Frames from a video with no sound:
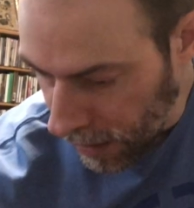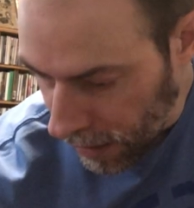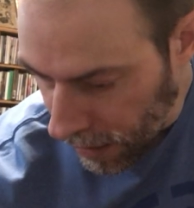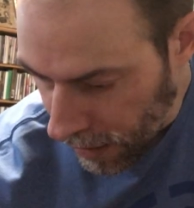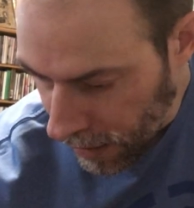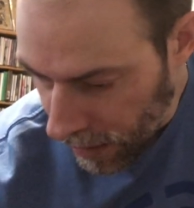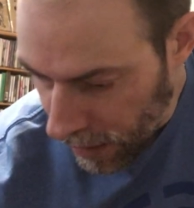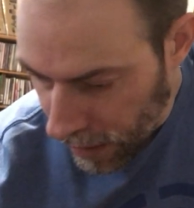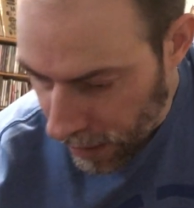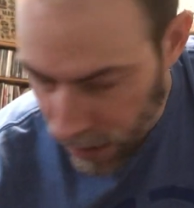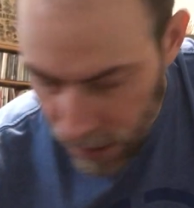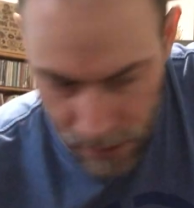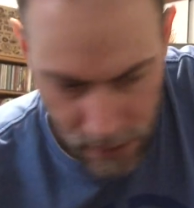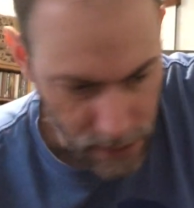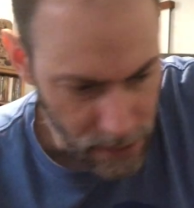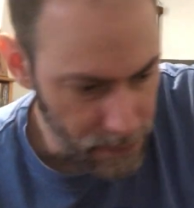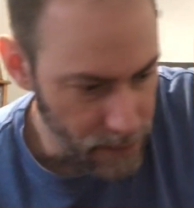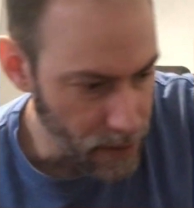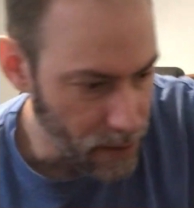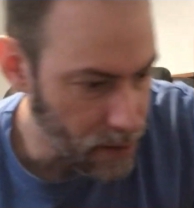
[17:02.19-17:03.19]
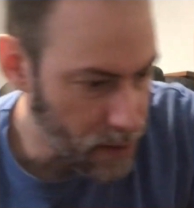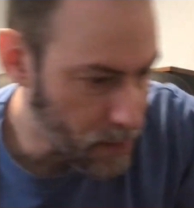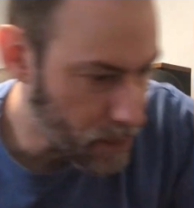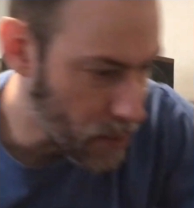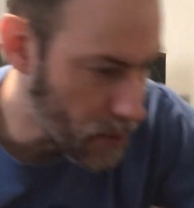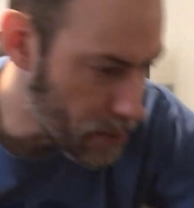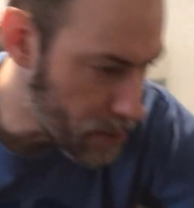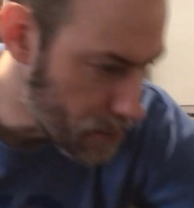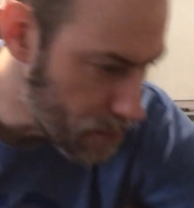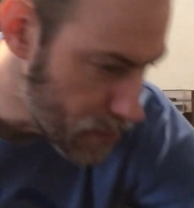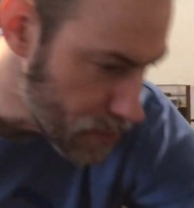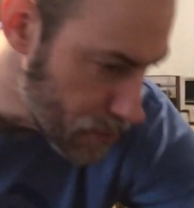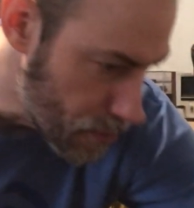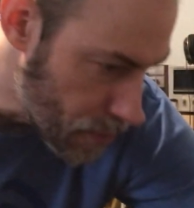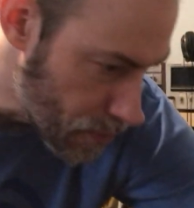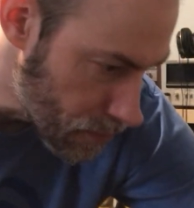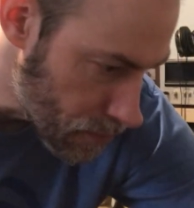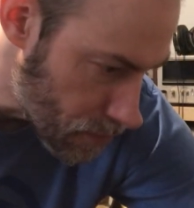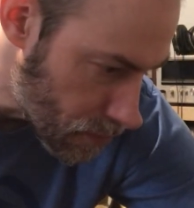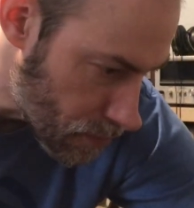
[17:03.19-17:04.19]
And I've got a couple other Blue
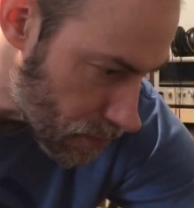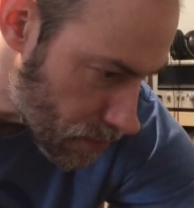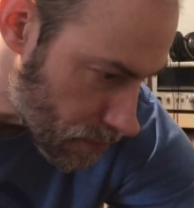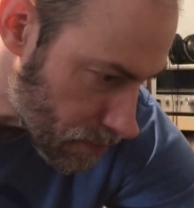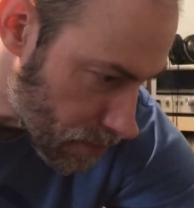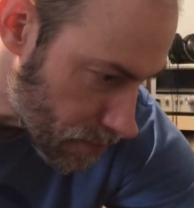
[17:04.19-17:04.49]
Notes